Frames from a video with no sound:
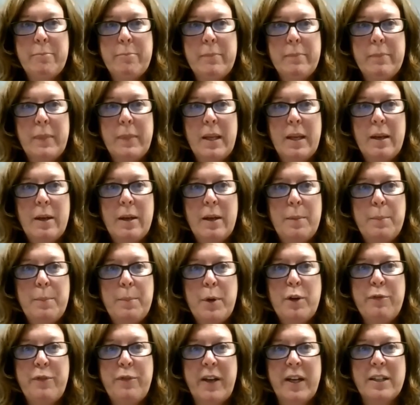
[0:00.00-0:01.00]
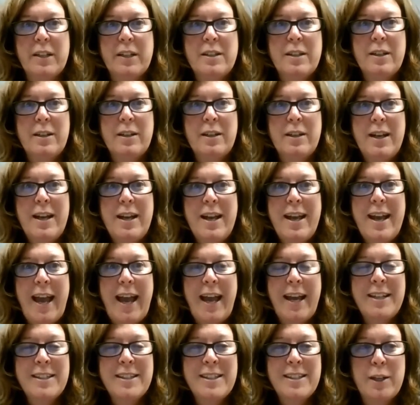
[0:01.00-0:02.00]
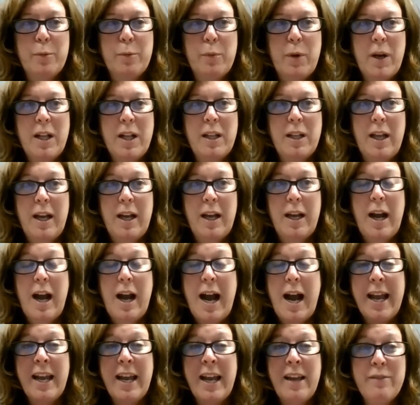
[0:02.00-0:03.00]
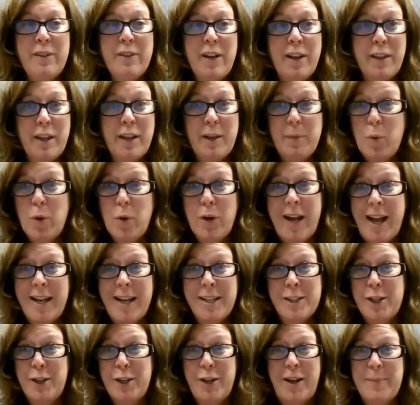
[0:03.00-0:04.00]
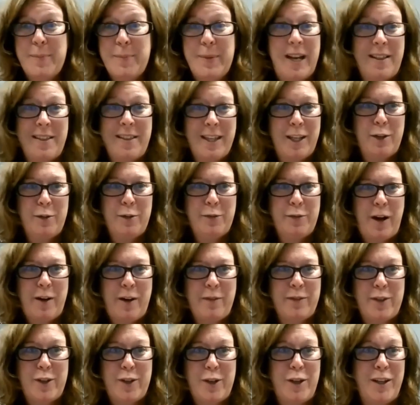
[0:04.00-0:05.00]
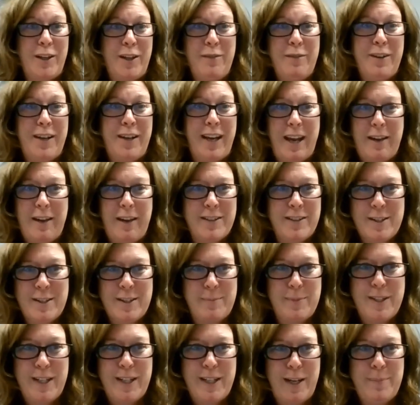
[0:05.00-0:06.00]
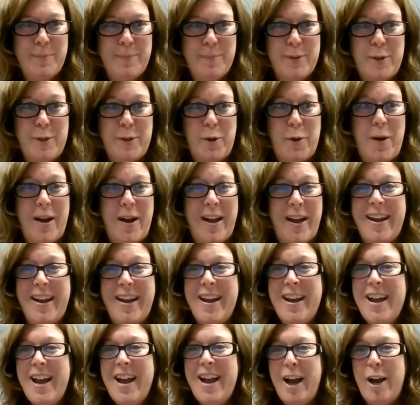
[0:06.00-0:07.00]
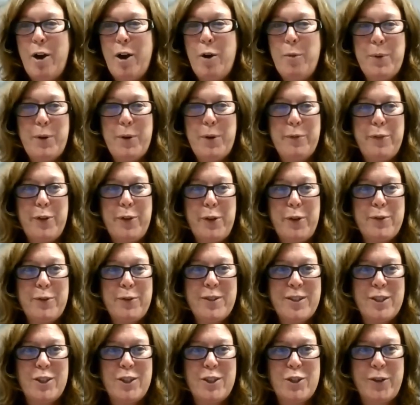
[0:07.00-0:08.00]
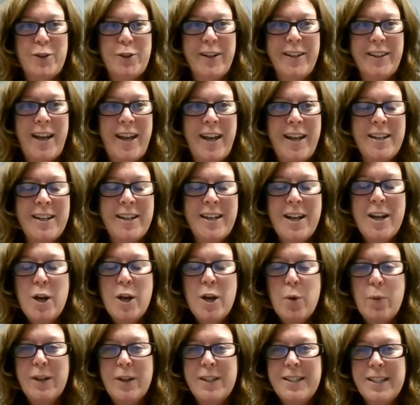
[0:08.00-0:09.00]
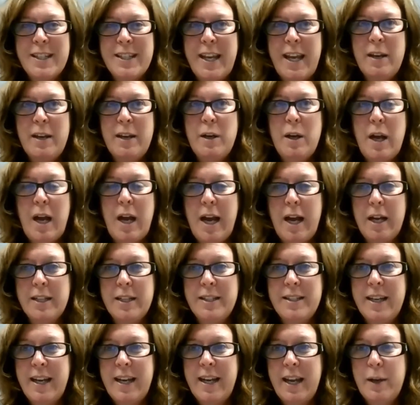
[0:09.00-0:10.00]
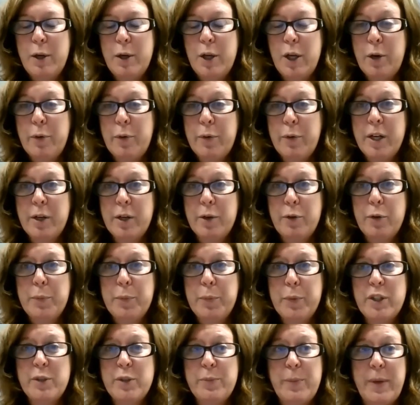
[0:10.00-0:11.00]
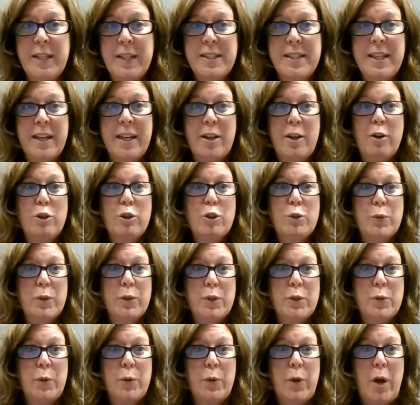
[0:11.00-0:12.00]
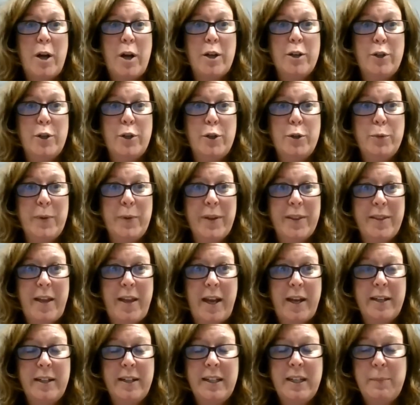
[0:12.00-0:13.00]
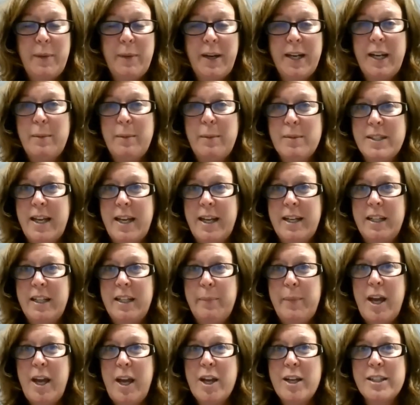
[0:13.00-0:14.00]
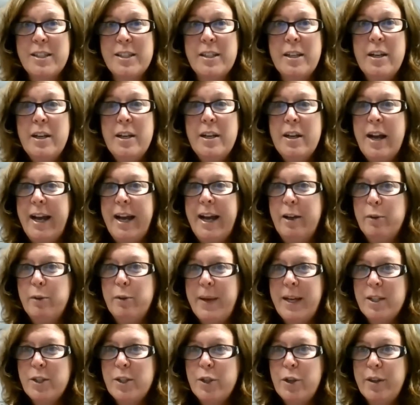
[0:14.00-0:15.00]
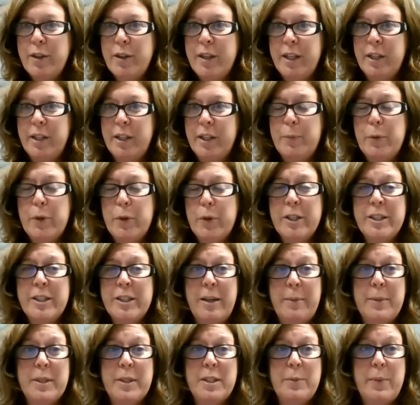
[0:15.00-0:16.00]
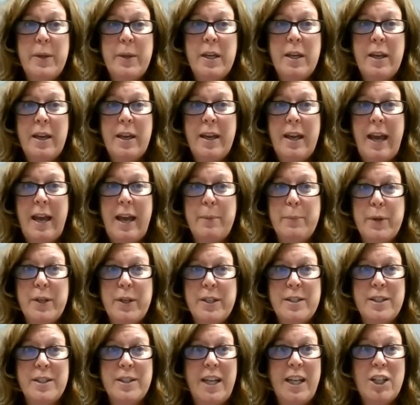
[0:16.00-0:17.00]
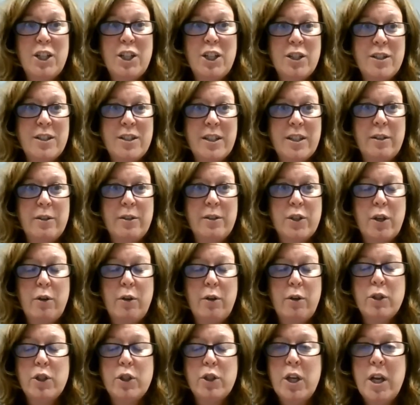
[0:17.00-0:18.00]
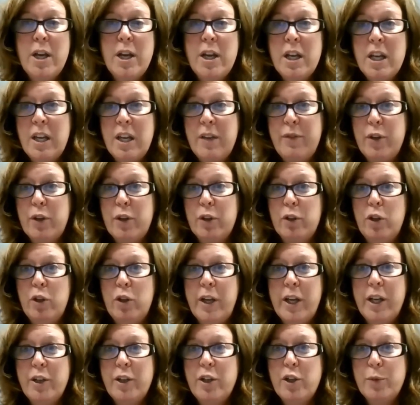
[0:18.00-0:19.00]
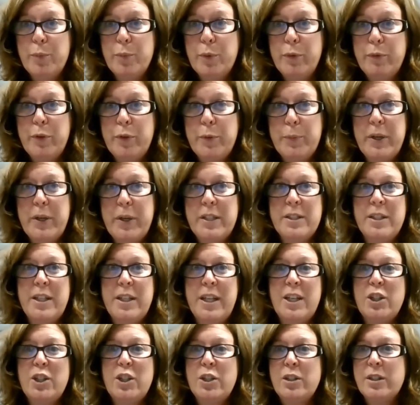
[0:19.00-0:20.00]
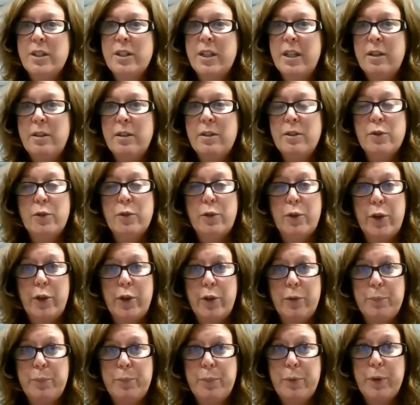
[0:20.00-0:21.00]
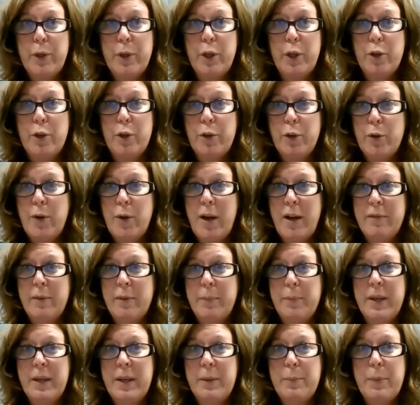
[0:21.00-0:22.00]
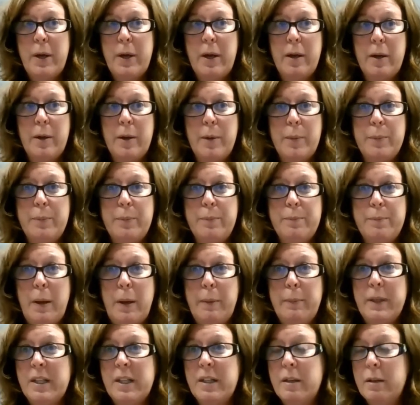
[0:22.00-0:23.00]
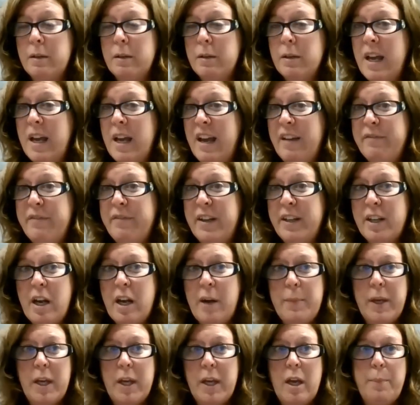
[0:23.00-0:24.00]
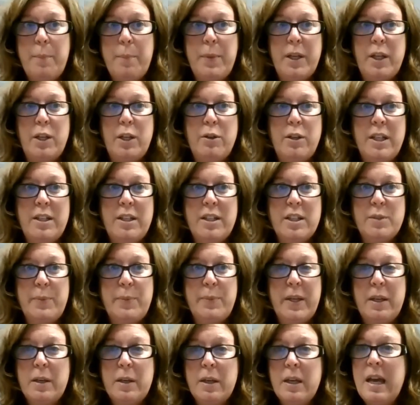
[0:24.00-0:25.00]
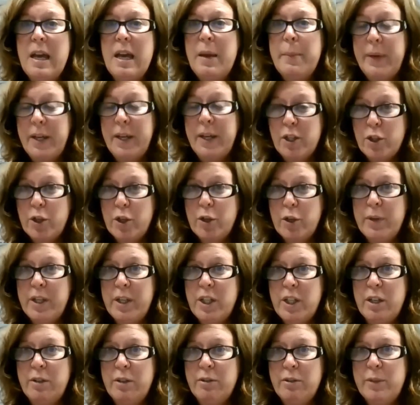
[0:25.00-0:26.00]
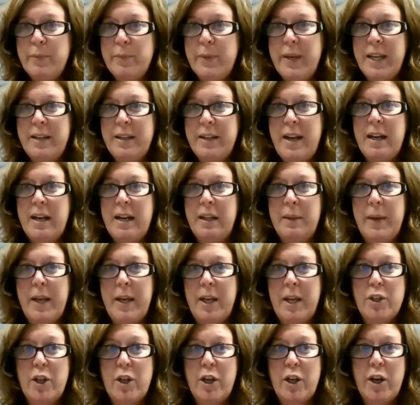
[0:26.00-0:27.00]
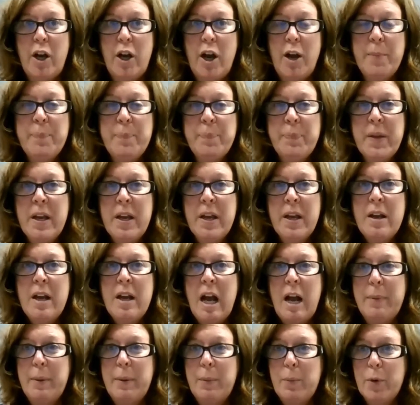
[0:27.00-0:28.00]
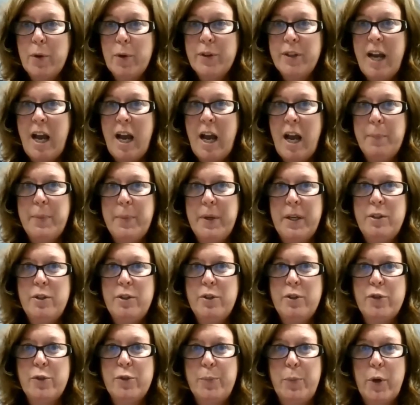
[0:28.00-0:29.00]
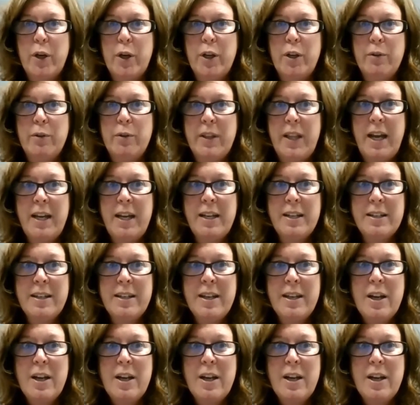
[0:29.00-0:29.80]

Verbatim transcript: Yes. Perfect. perfect. Excellent. Well, I have nothing more to ask you. I mean, I think you've covered all. You even gave us some tips. So I, I hope our viewers enjoyed that. Once again, uh, today, Carina Groombridge, Mindset Coach, was on noon with Nathalie. My name is Nathalie Mayotte. I own Master Authentic Voice. I'm a speaking and presentation skills coach. If you're looking to improve your presentation skills or you're, you know, you have a big uh, public event coming up and you need to speak, make sure you reach out to me at nataliemayette.com. I'll be more than happy to support you in that.